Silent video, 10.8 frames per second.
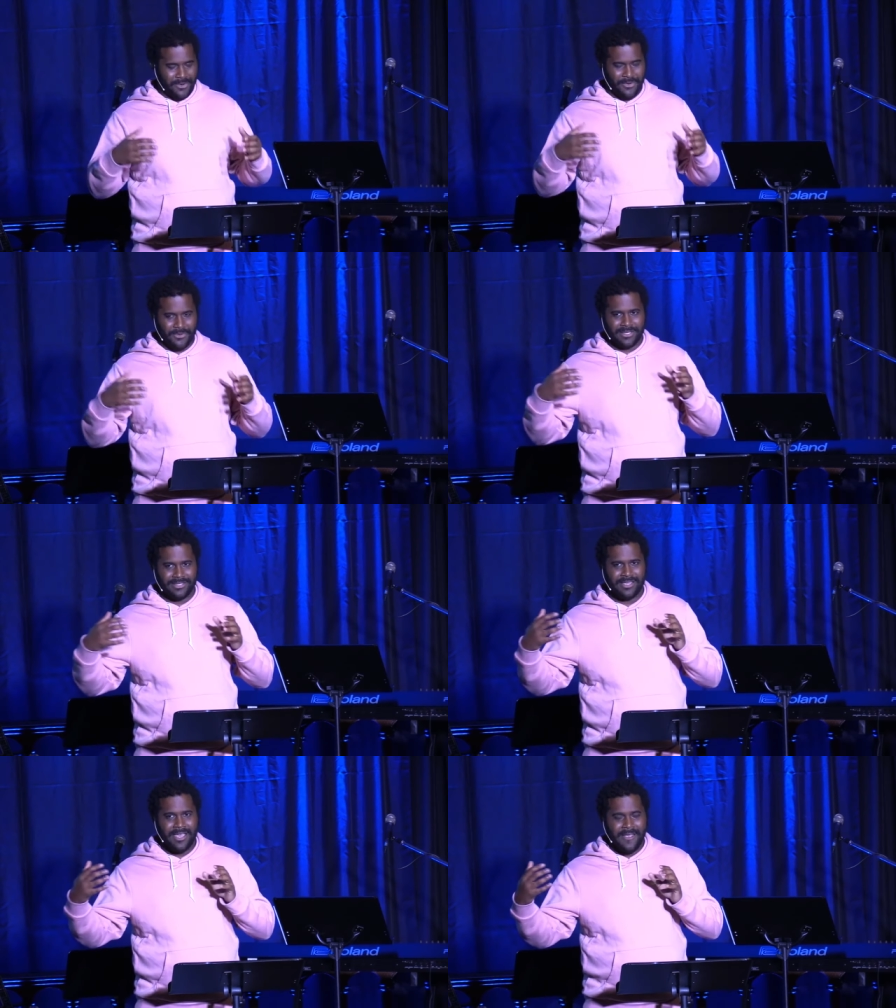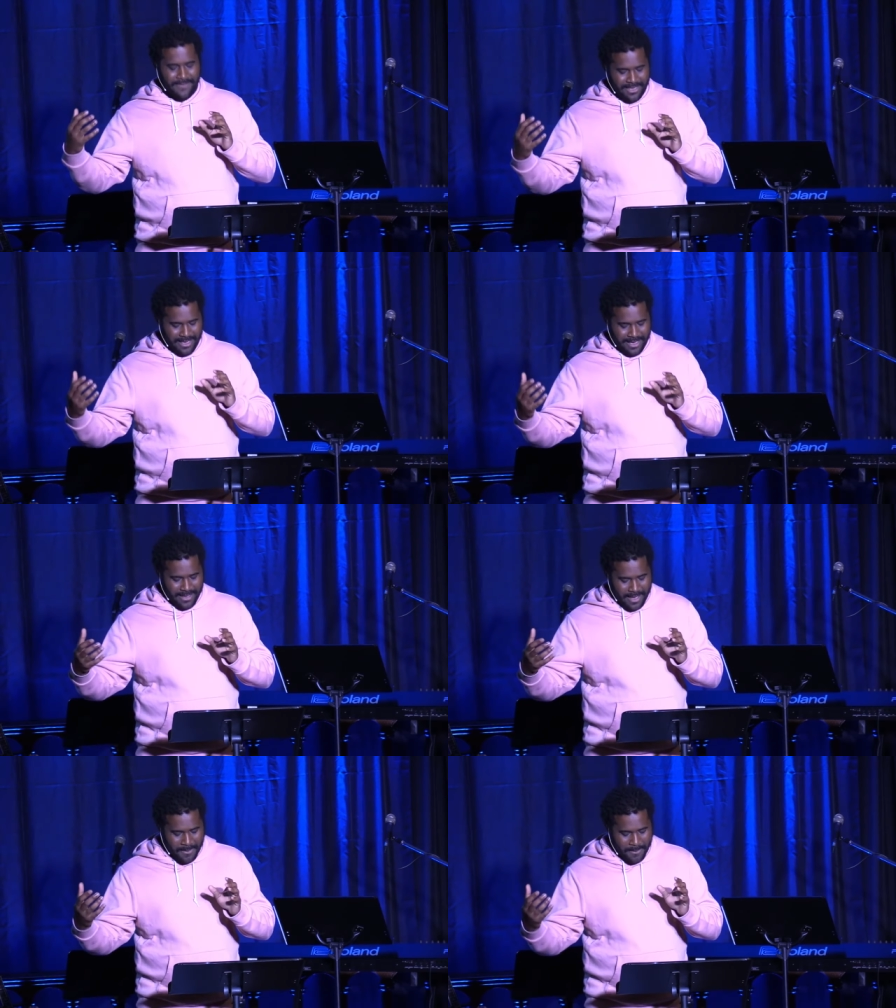who was
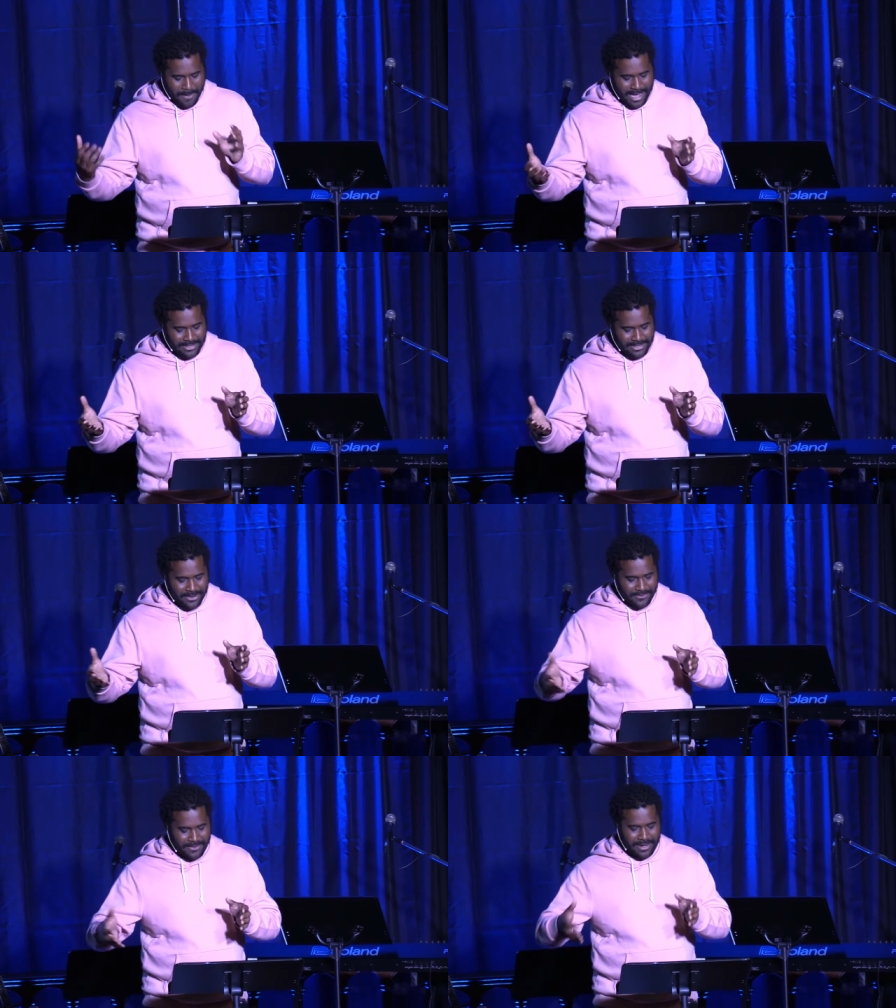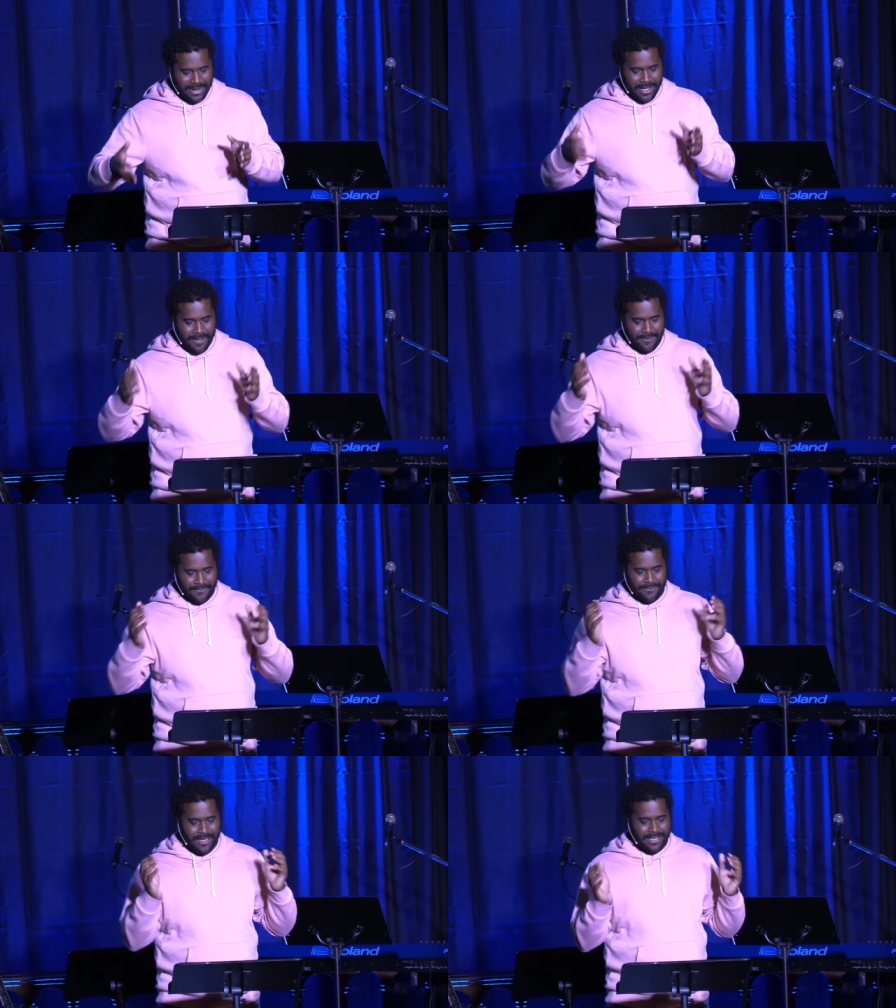the maidservant
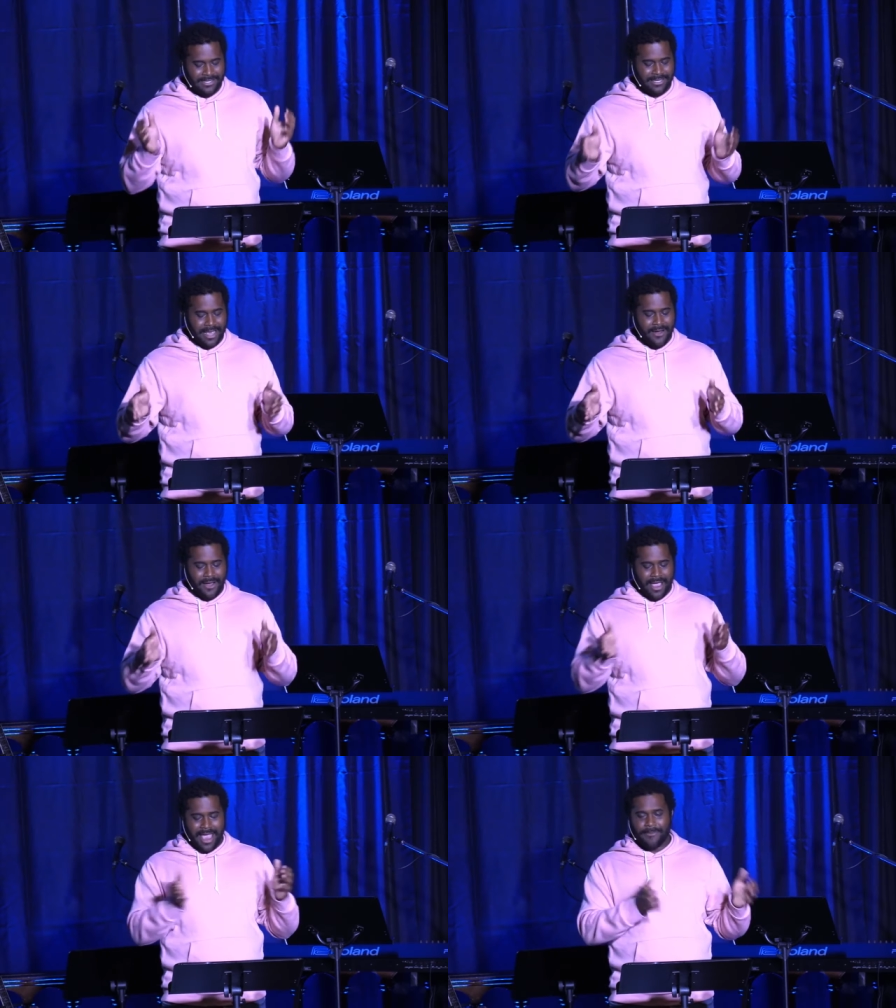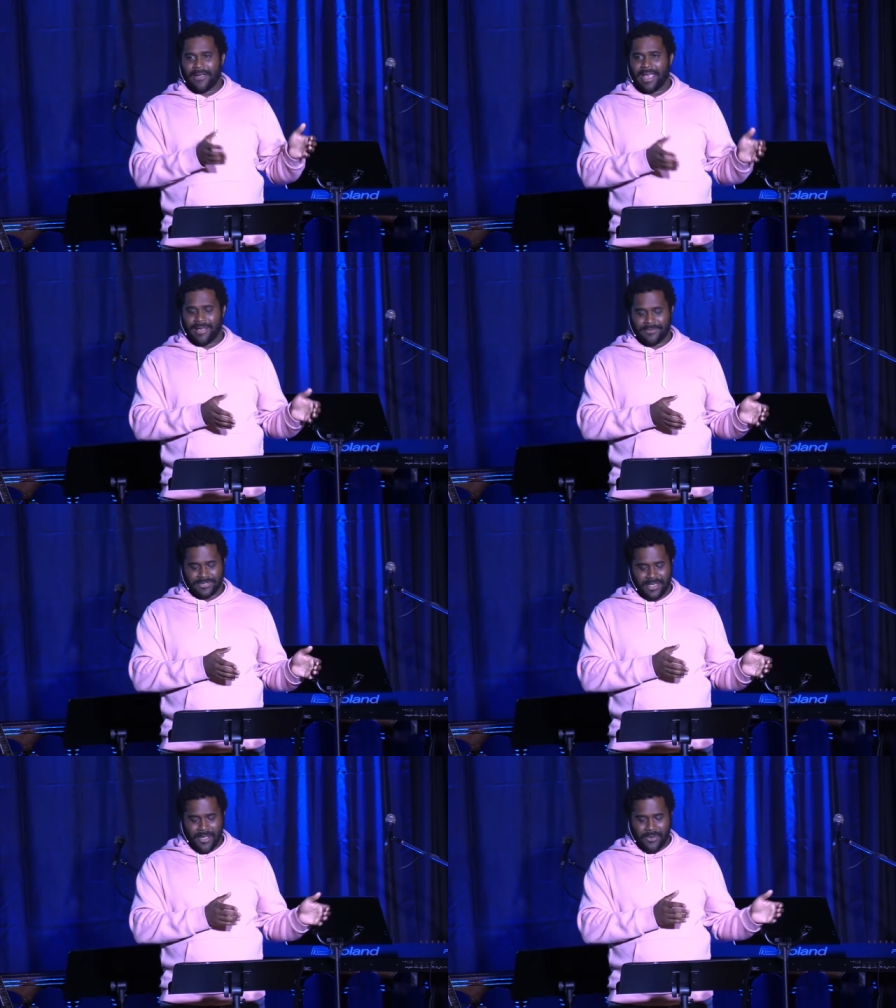of Sarah,
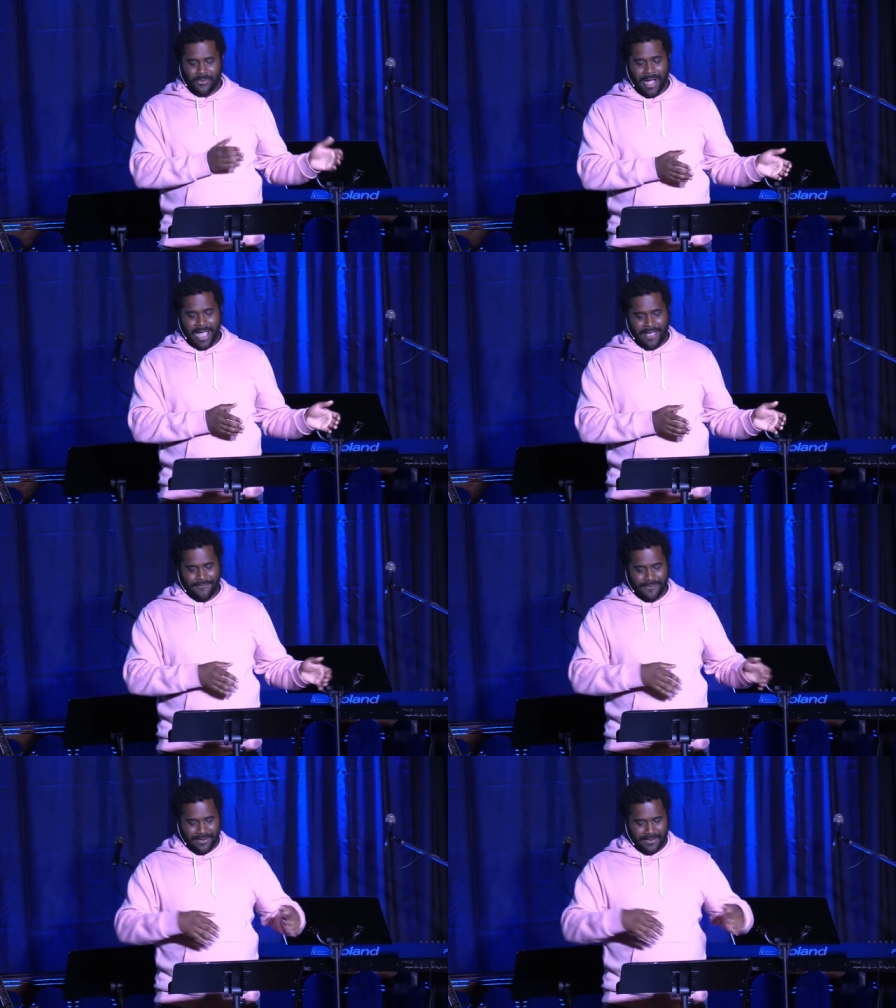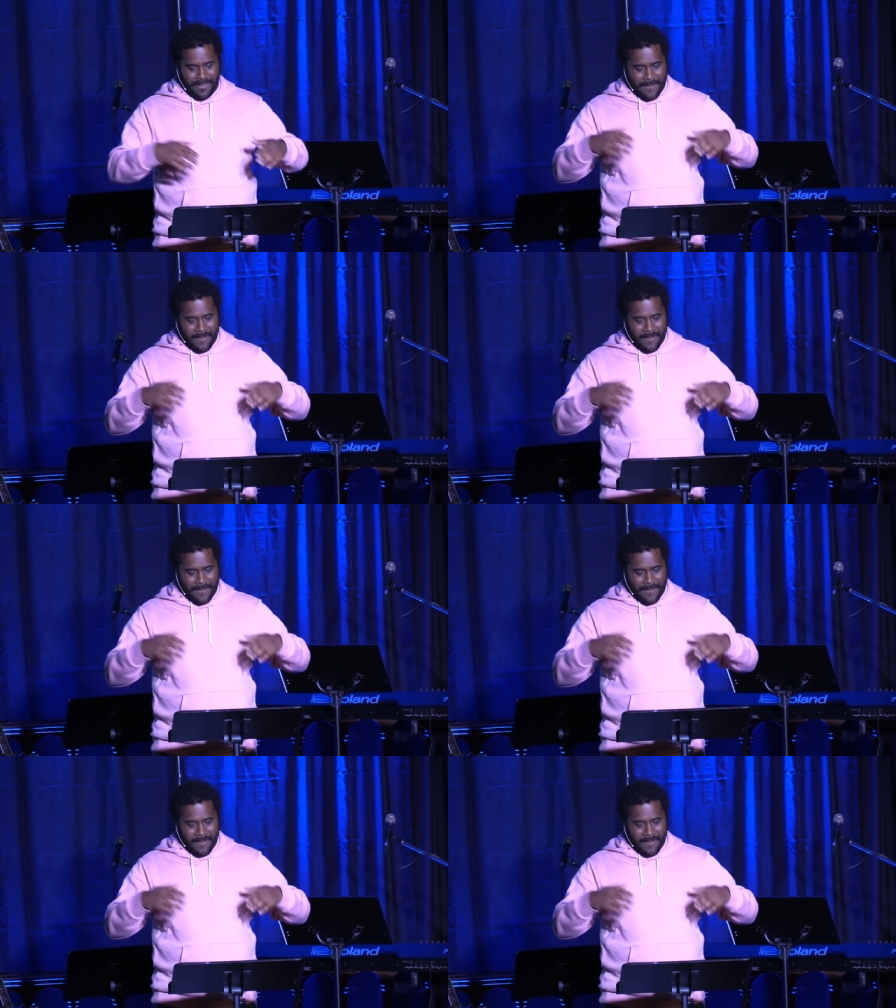Abraham's wife, and